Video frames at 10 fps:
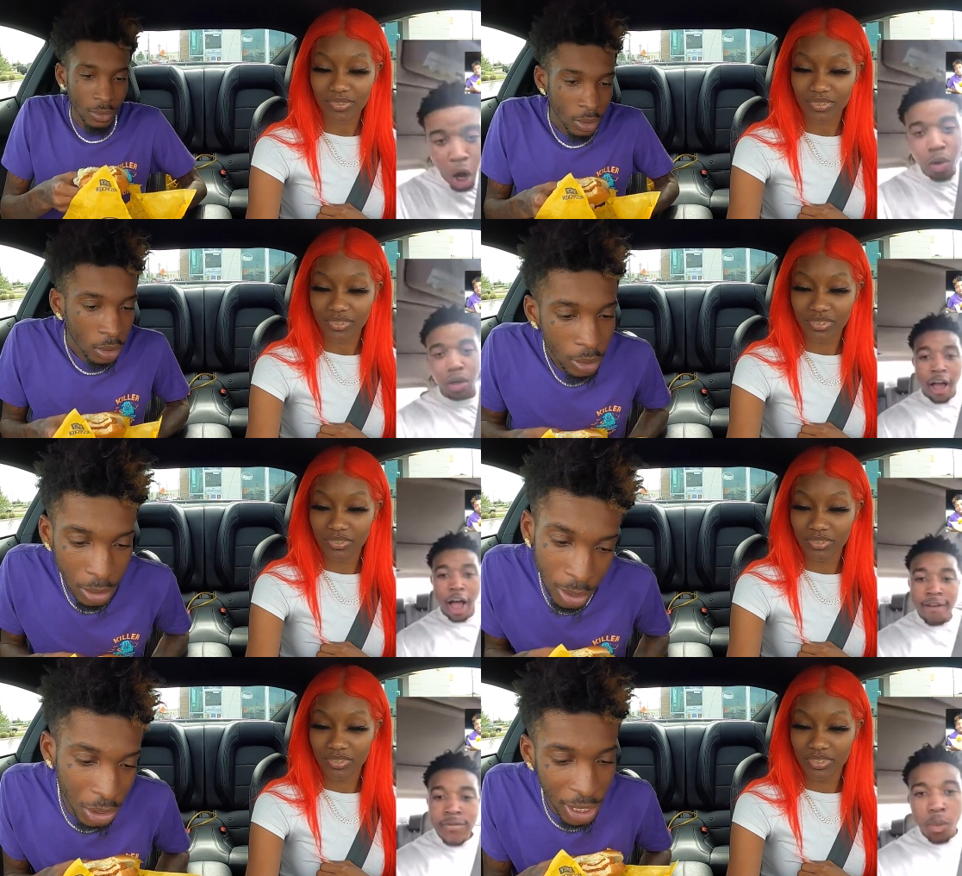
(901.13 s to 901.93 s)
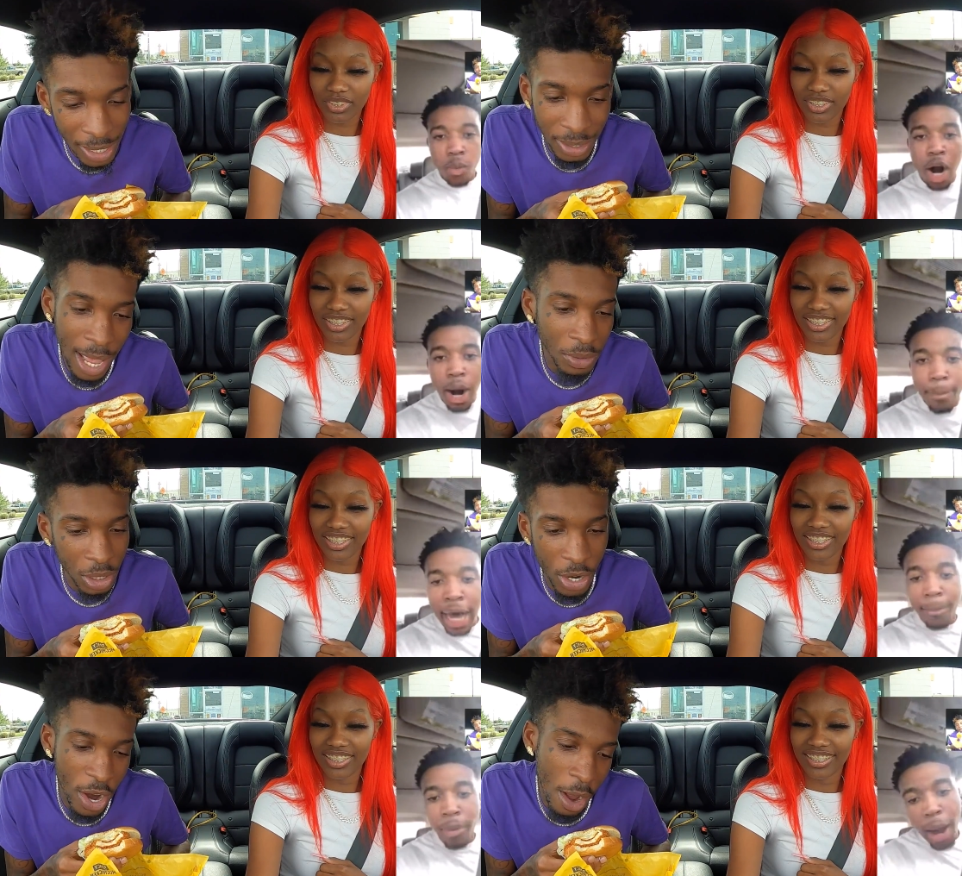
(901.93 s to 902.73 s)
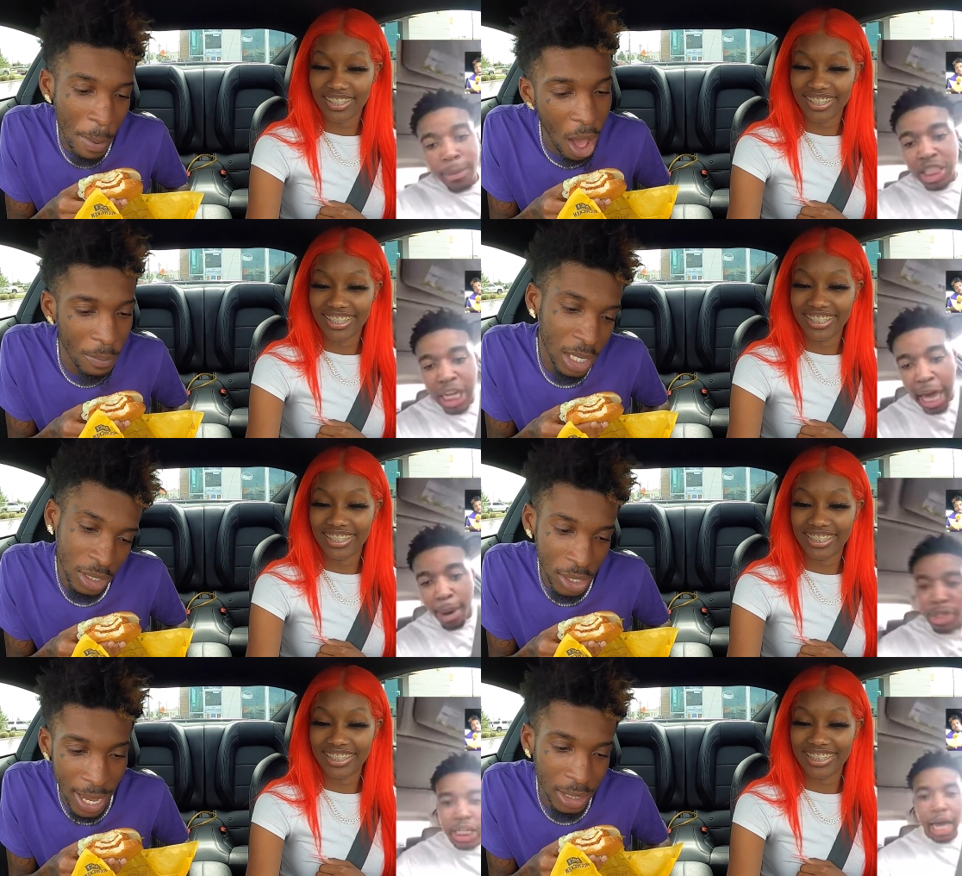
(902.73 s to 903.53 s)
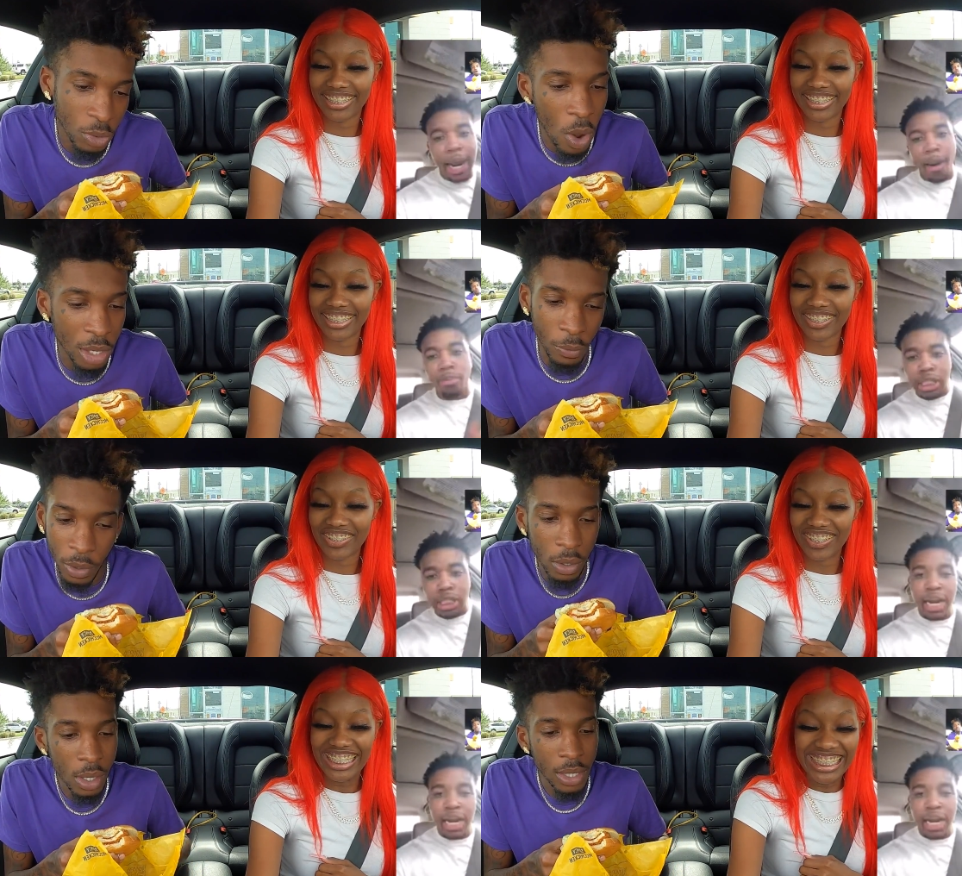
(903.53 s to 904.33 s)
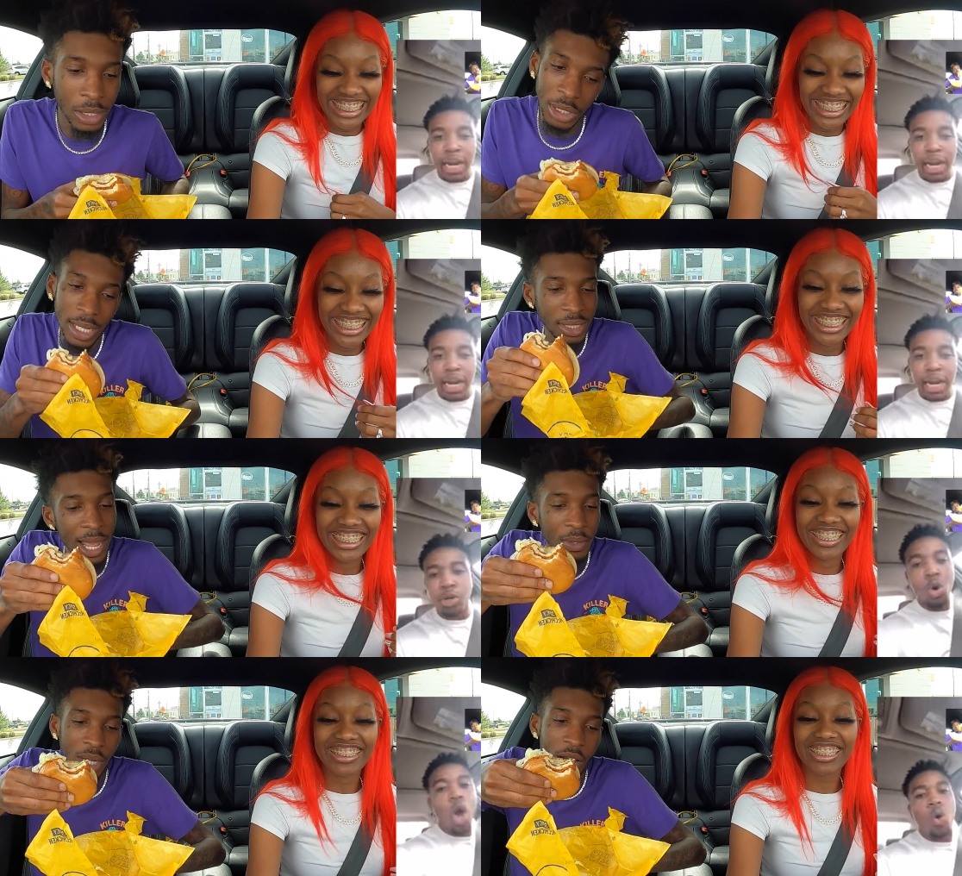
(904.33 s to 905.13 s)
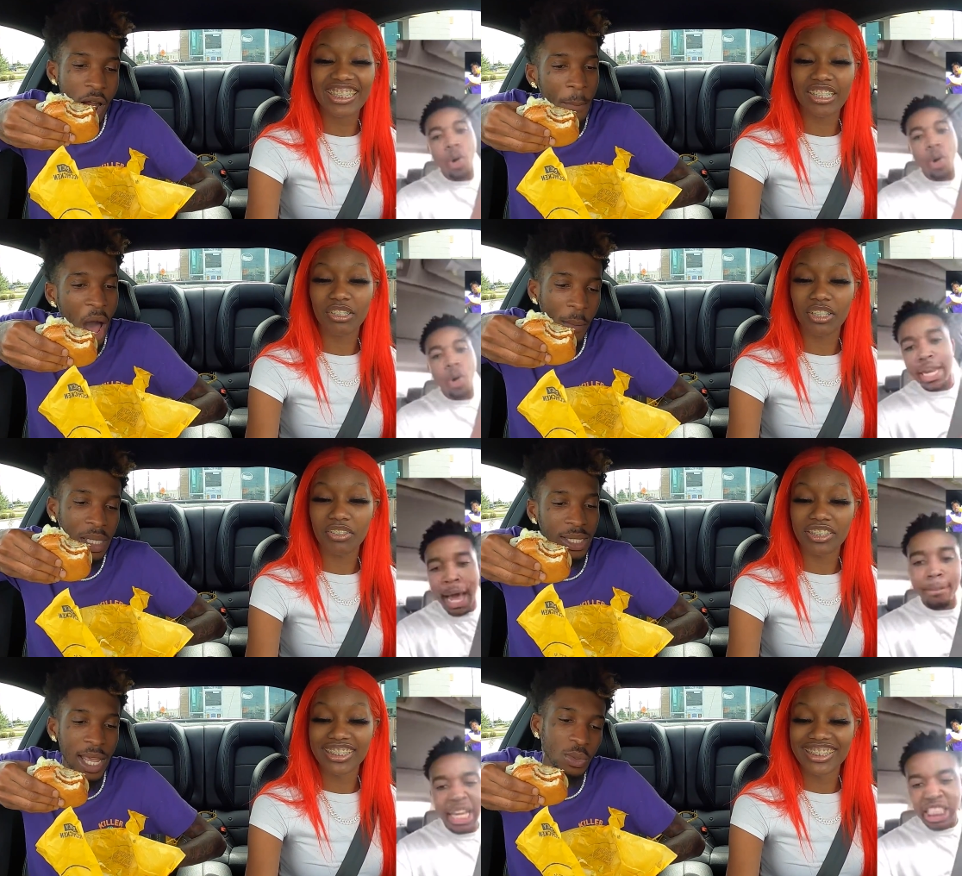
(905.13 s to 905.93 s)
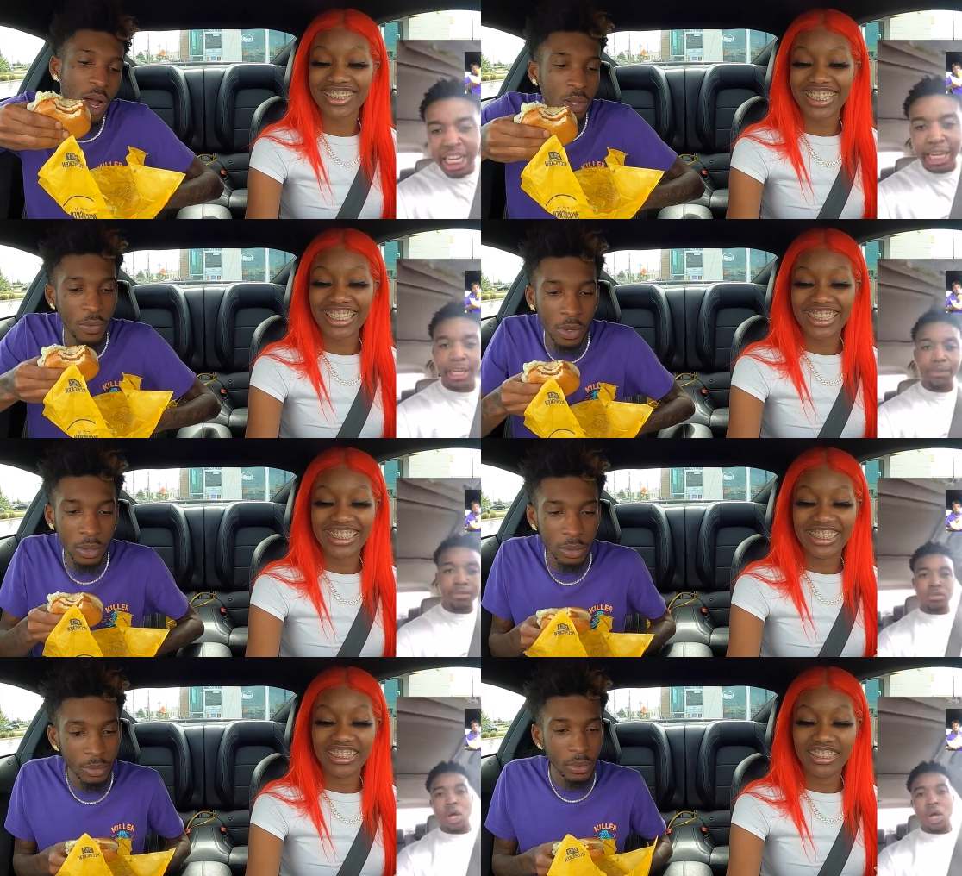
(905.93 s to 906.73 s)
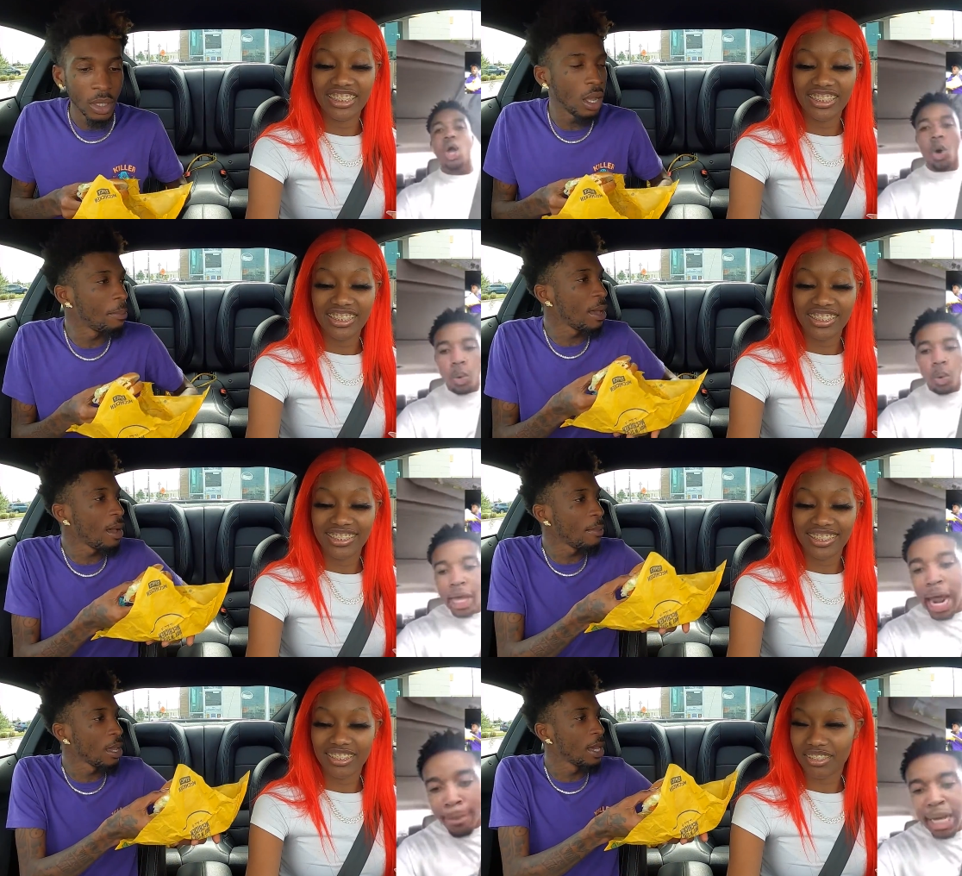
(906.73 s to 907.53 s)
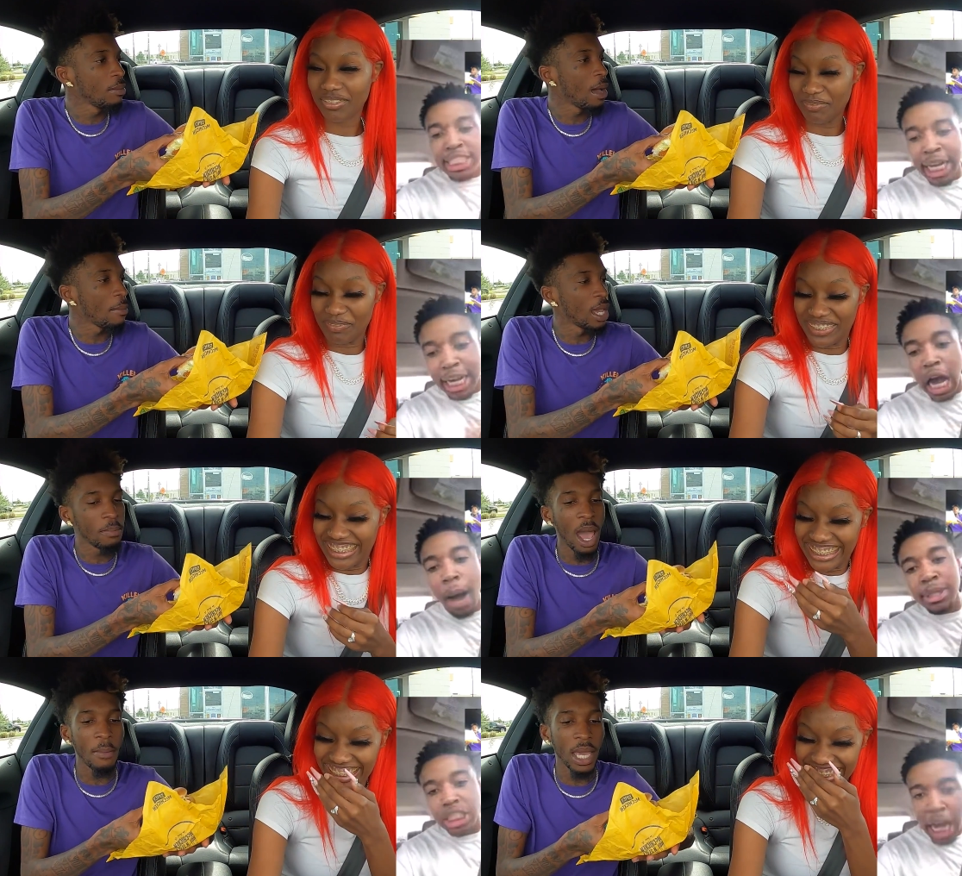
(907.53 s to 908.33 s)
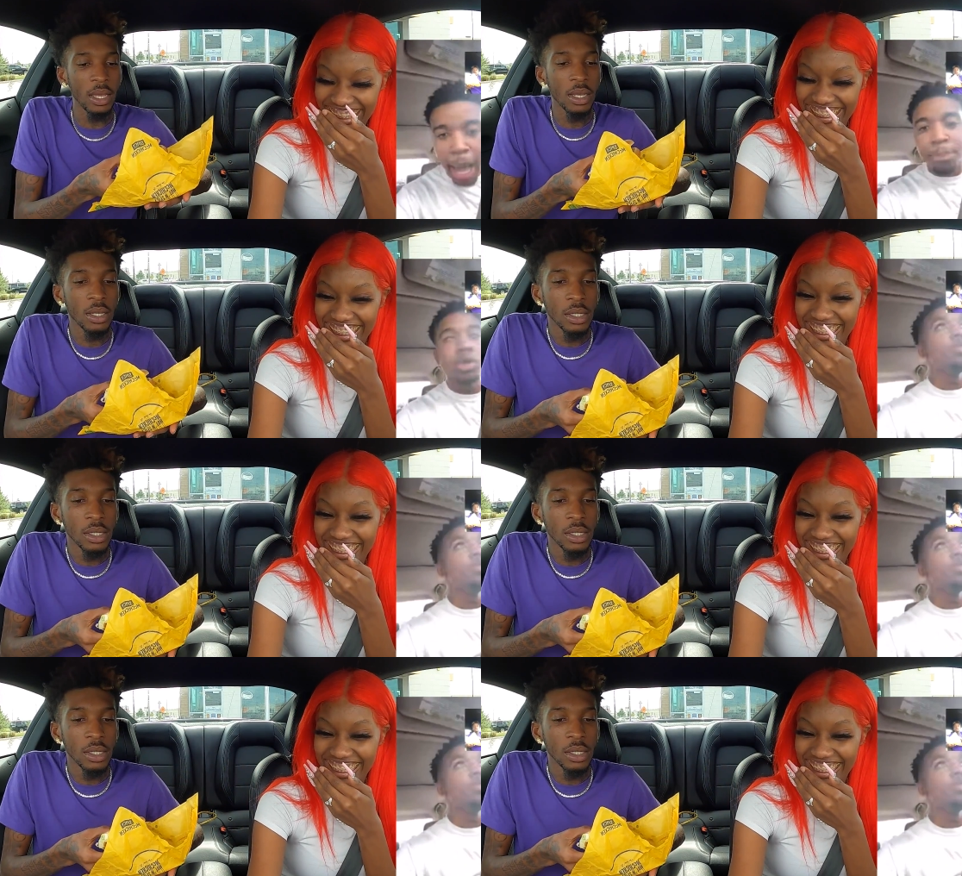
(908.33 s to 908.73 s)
Speaker 1: to the, the, chicken sandwich the girl bought me tastes wonderful. The chicken sandwich the girl bought me tastes wonderful. Come bye, bye, baby. Bye, baby. Bye, baby.